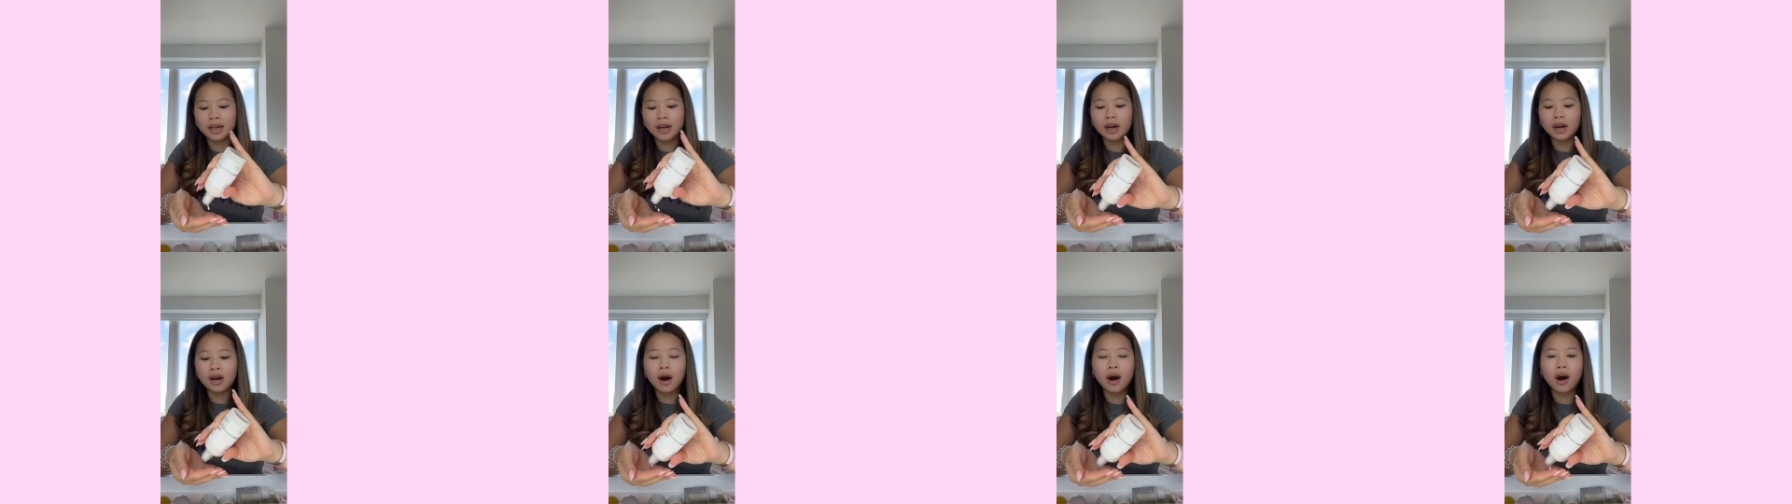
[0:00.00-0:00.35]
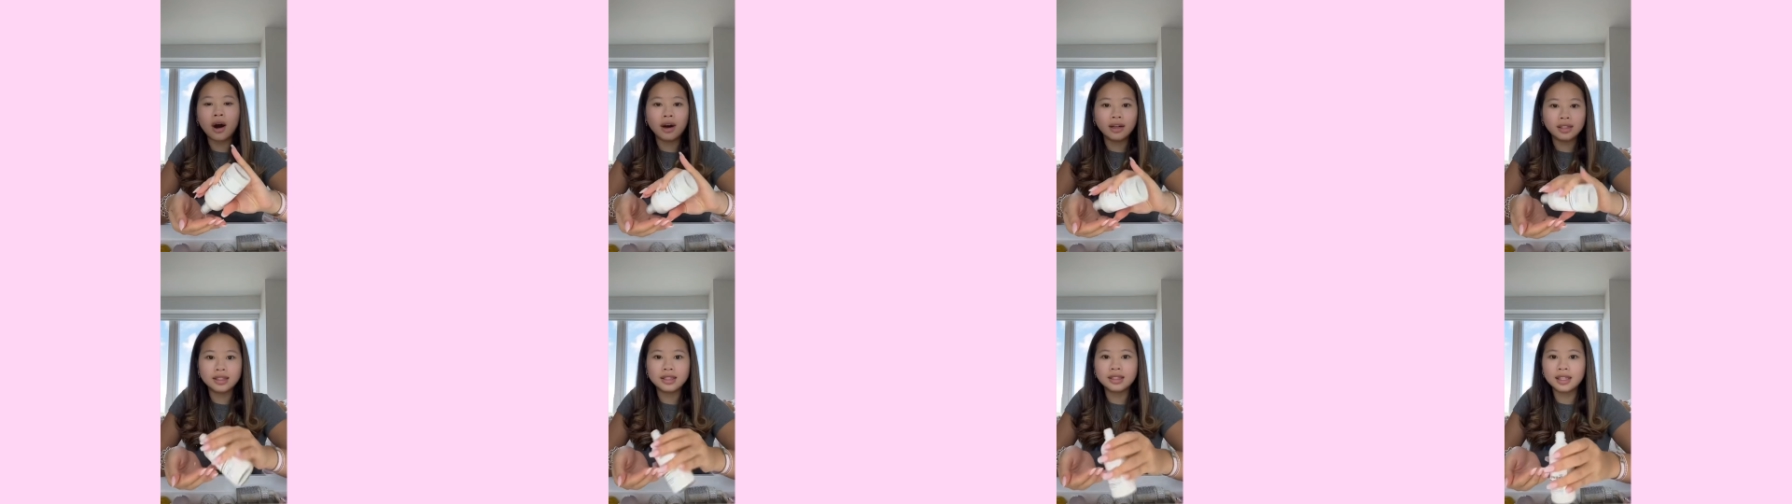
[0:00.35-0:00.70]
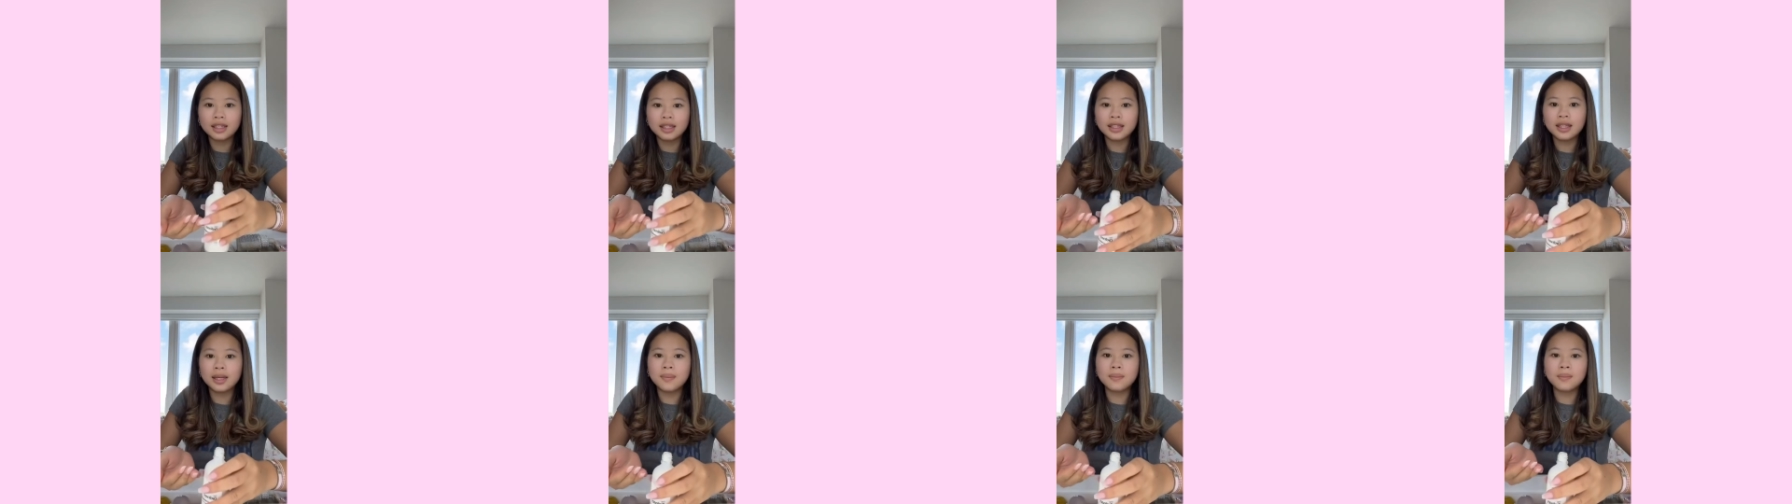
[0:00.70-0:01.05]

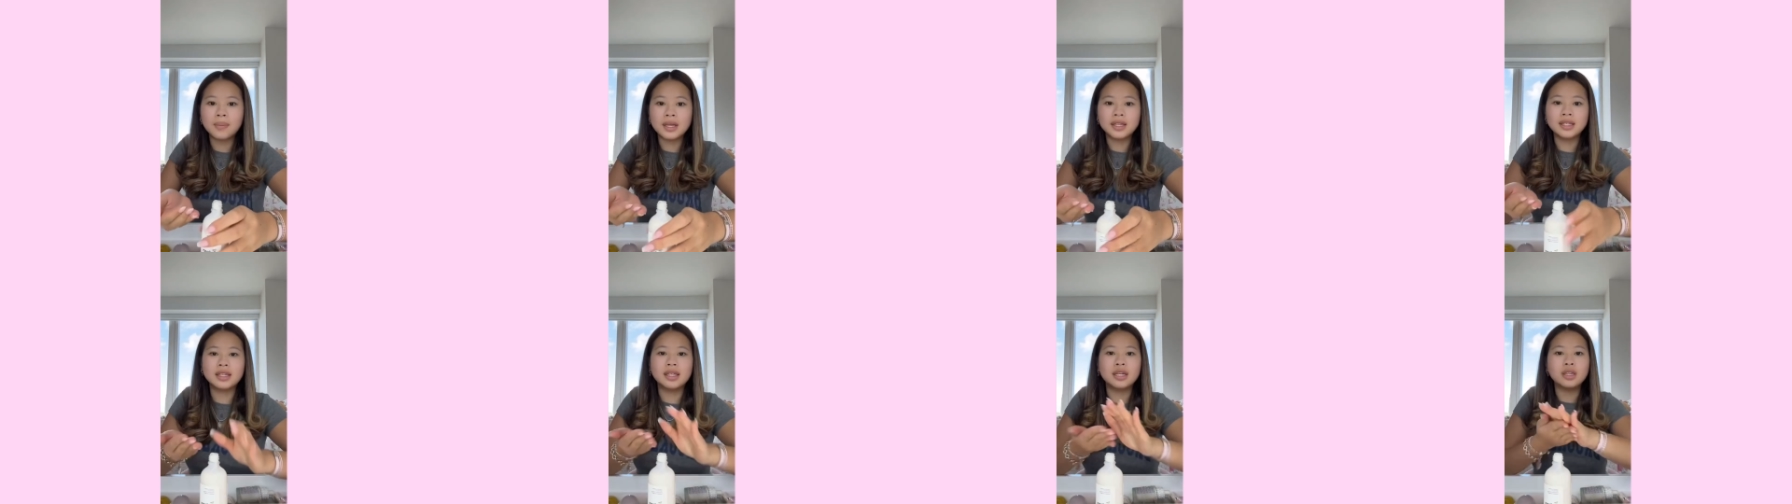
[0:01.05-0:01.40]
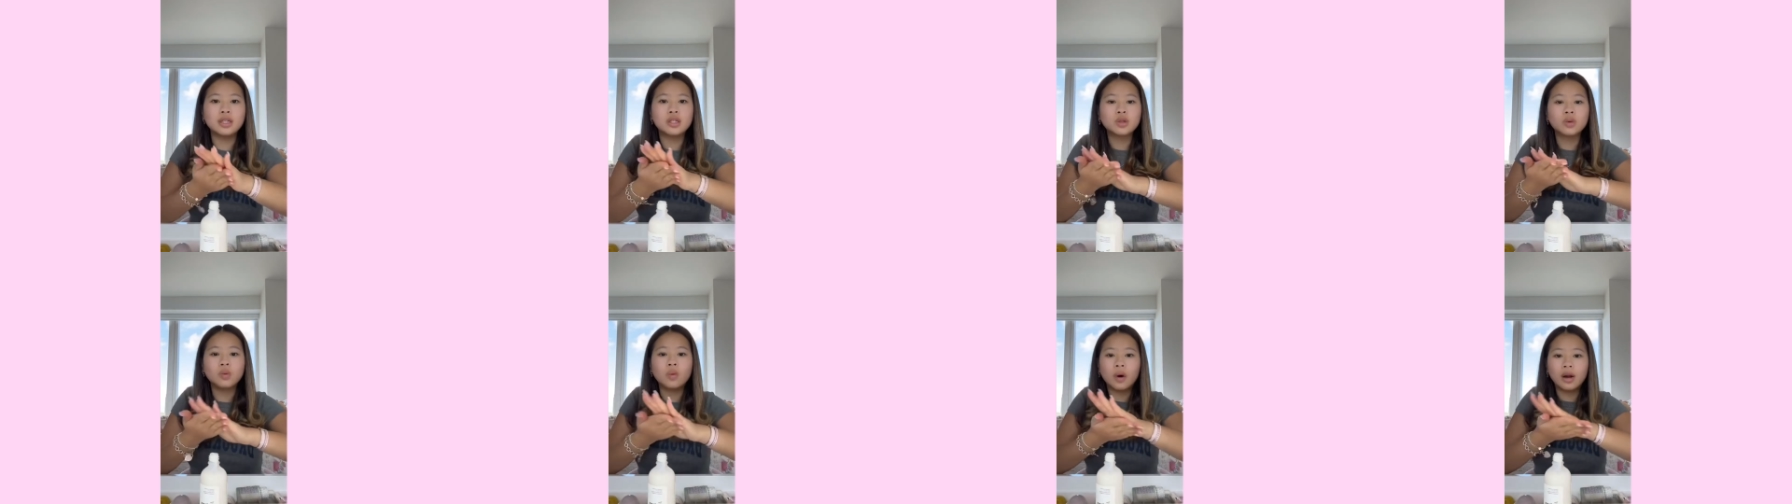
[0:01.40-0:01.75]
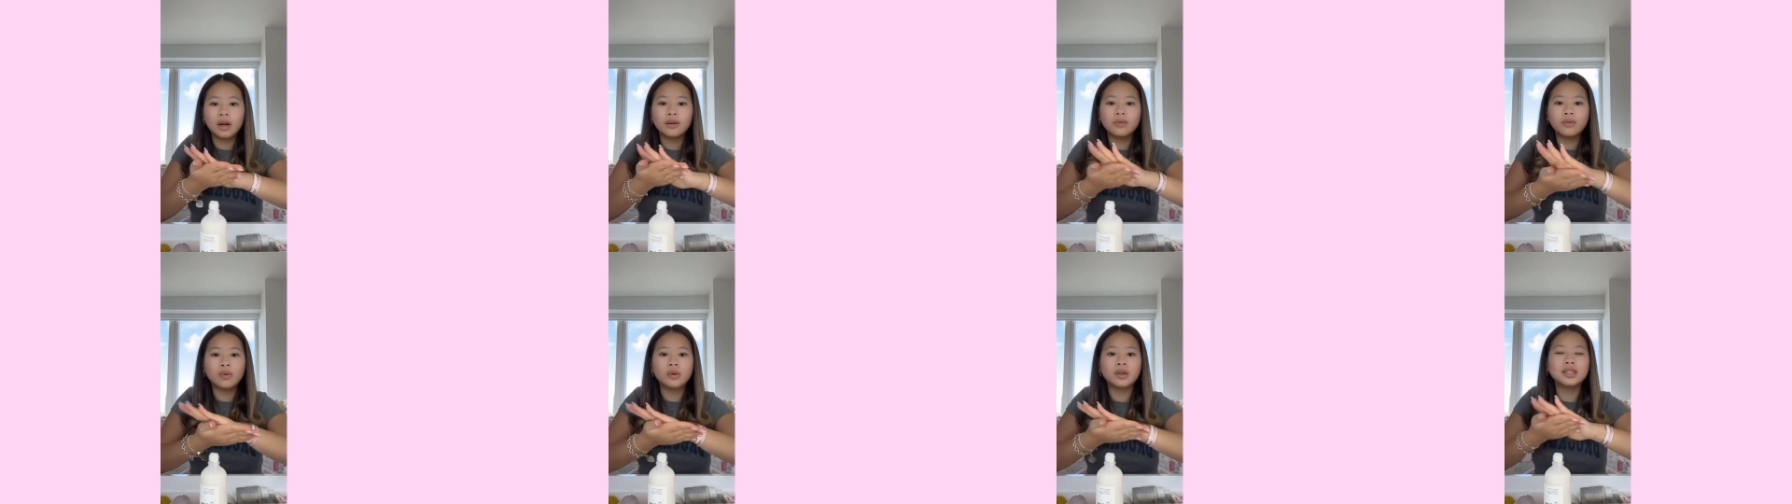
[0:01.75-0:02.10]
constantly busy
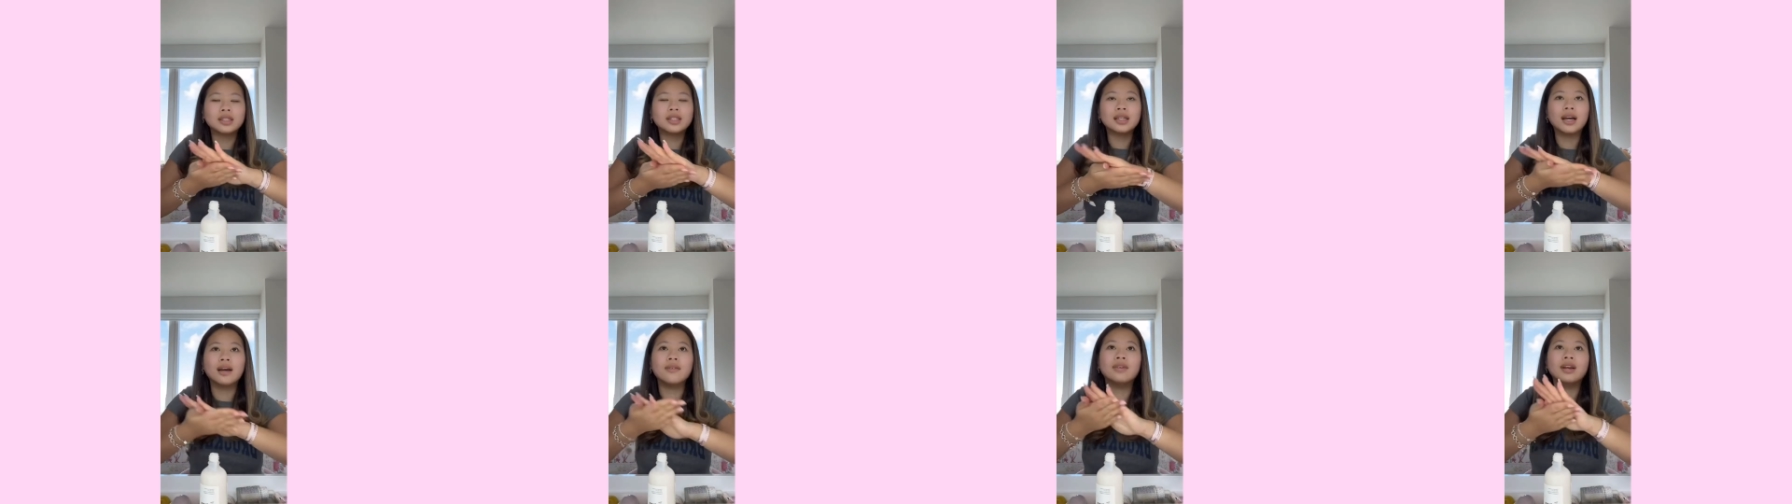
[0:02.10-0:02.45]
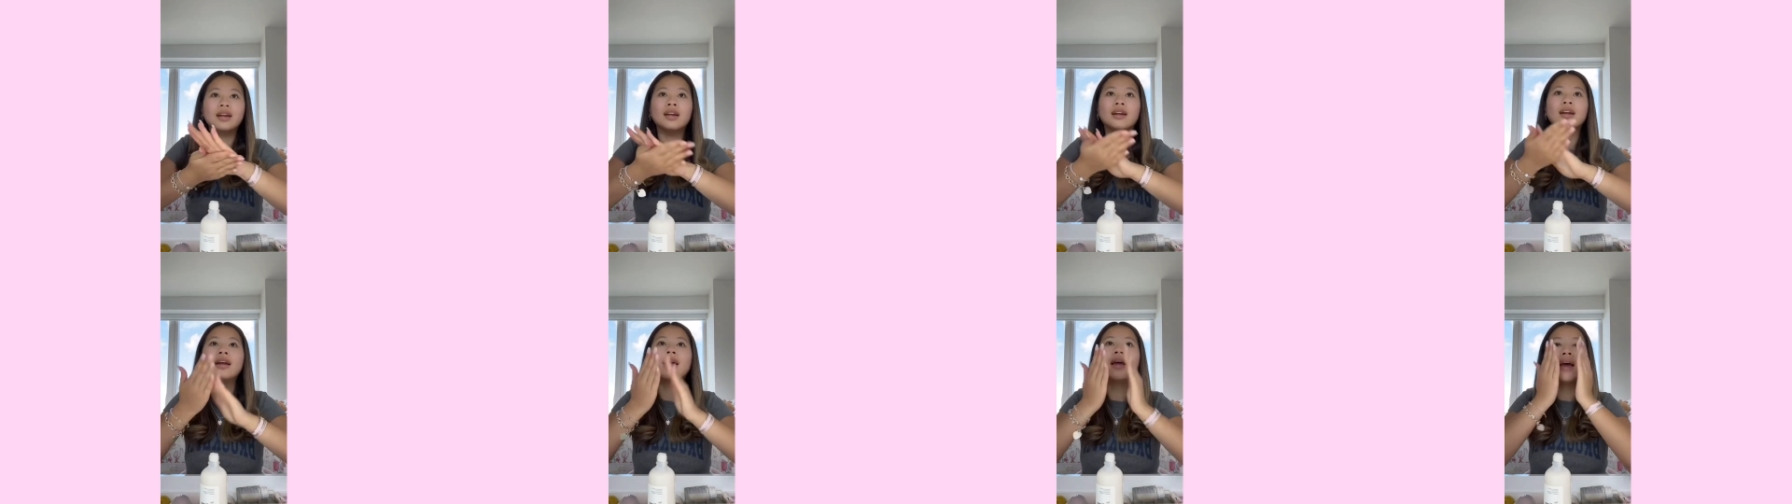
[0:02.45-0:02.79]
24/7,